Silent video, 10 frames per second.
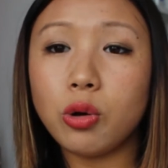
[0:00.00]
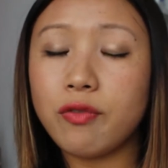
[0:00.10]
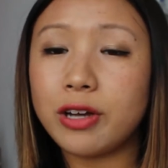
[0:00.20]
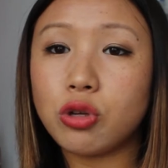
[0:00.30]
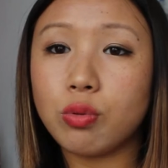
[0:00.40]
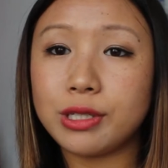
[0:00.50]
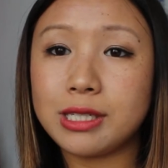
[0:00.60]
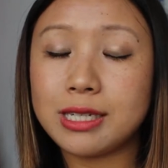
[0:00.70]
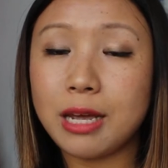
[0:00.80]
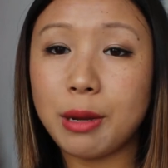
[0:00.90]
or if I just wanted
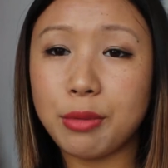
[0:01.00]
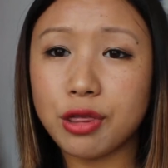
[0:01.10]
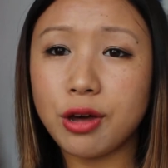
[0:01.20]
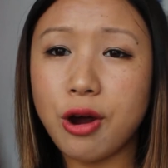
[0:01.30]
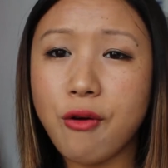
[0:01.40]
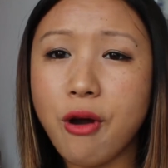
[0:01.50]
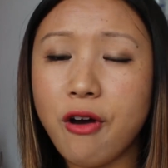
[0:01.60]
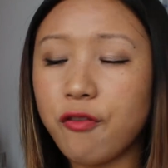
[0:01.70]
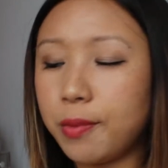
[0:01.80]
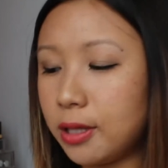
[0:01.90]
to take my mascara
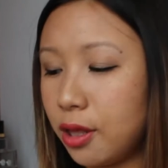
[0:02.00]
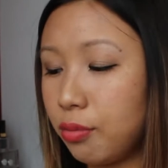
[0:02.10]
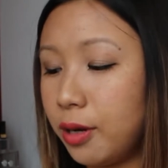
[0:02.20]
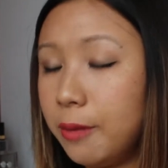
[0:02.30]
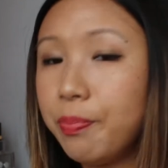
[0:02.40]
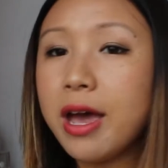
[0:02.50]
off. But this one,